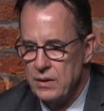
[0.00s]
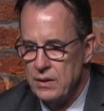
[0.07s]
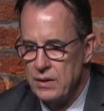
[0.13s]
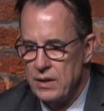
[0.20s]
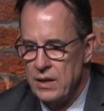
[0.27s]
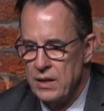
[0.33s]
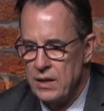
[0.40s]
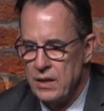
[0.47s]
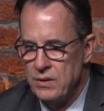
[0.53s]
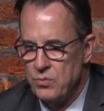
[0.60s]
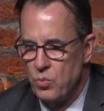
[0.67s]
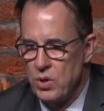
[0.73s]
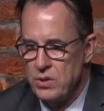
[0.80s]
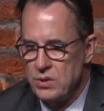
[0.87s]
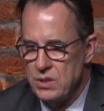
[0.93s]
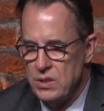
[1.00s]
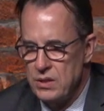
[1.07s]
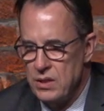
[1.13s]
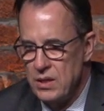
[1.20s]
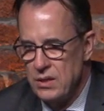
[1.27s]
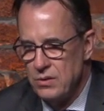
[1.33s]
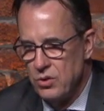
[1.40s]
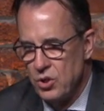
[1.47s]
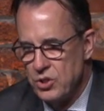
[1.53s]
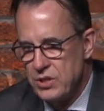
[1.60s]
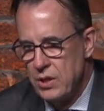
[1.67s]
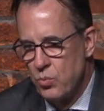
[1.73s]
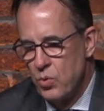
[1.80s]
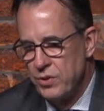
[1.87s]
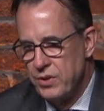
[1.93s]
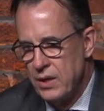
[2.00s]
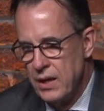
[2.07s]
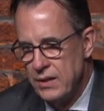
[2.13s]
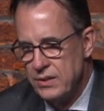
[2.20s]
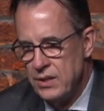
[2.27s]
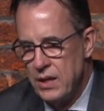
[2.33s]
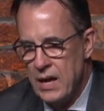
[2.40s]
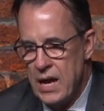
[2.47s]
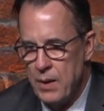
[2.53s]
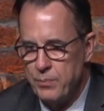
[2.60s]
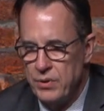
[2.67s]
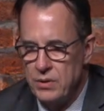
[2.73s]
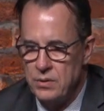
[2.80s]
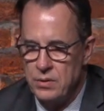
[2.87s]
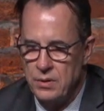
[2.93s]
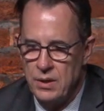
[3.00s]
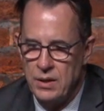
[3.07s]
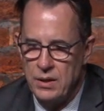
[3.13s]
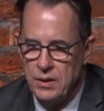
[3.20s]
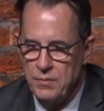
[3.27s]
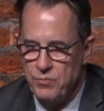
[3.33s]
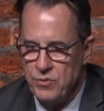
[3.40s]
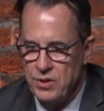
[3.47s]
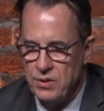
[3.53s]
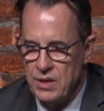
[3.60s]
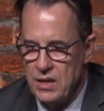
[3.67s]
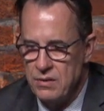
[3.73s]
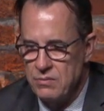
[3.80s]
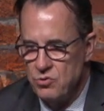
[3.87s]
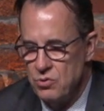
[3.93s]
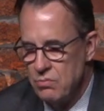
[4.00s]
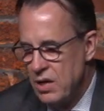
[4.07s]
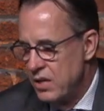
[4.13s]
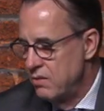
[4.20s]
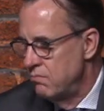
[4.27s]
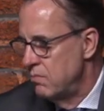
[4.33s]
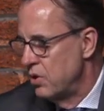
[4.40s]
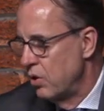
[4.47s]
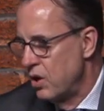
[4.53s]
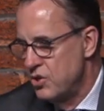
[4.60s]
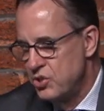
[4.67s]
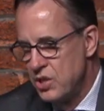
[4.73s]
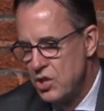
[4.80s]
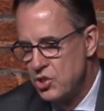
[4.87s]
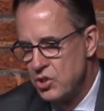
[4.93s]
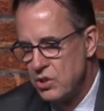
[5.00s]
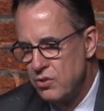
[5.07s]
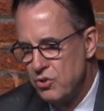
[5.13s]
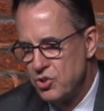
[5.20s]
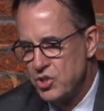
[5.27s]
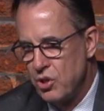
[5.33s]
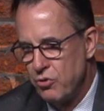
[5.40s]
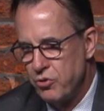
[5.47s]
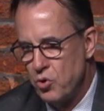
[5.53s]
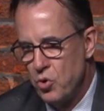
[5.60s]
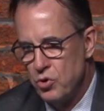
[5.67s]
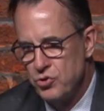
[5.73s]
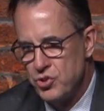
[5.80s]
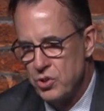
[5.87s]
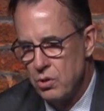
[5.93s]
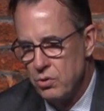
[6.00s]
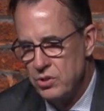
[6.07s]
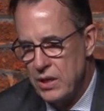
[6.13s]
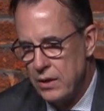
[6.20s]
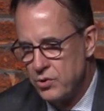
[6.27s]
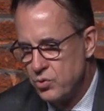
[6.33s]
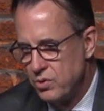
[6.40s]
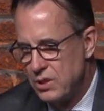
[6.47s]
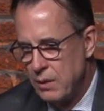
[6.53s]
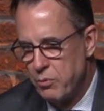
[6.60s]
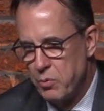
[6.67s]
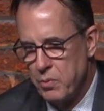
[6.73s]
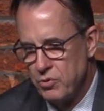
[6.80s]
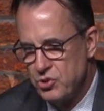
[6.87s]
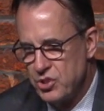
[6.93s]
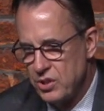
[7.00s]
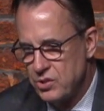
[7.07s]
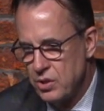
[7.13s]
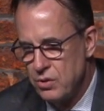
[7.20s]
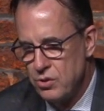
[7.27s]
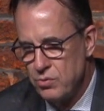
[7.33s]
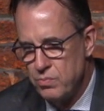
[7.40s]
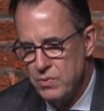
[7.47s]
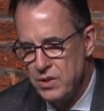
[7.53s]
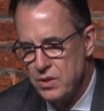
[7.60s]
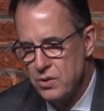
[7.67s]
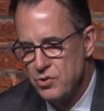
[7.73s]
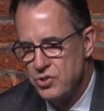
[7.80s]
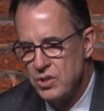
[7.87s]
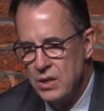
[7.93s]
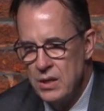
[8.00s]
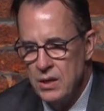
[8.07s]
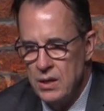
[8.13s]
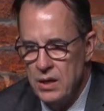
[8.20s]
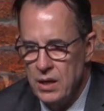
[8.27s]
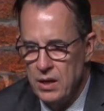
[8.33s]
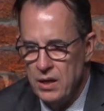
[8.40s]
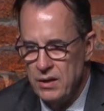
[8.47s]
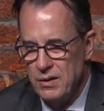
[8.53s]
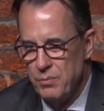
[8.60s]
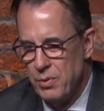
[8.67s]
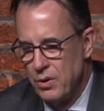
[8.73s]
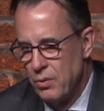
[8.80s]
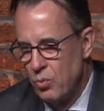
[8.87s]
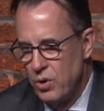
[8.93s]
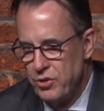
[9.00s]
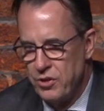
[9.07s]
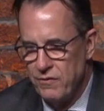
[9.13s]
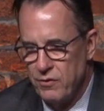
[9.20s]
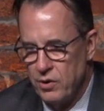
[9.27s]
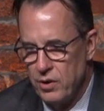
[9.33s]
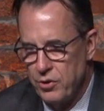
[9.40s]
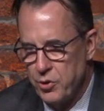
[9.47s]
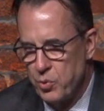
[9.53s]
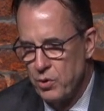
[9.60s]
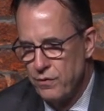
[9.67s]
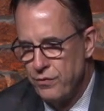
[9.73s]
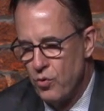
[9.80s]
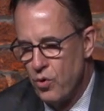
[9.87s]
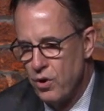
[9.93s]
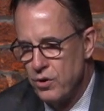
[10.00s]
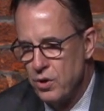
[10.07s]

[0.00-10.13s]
And went in and looked at what had happened. They'd hit mineralization in the South Gold Zone down to a depth of about 600 meters and about a width of 300 or 400